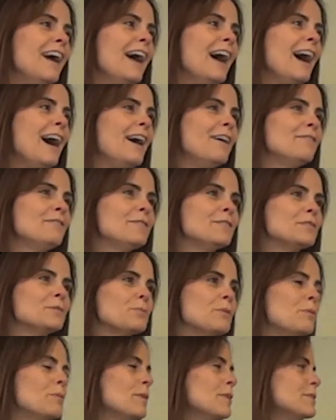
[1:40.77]
have as
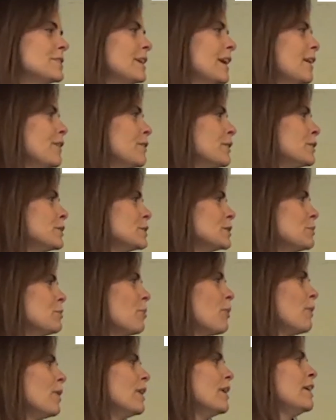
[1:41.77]
we work together to
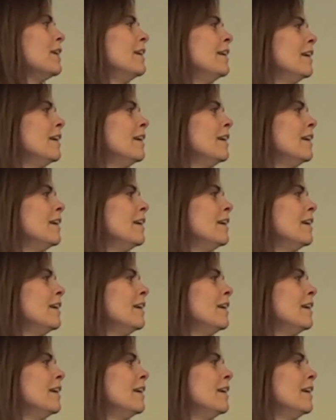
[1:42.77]
support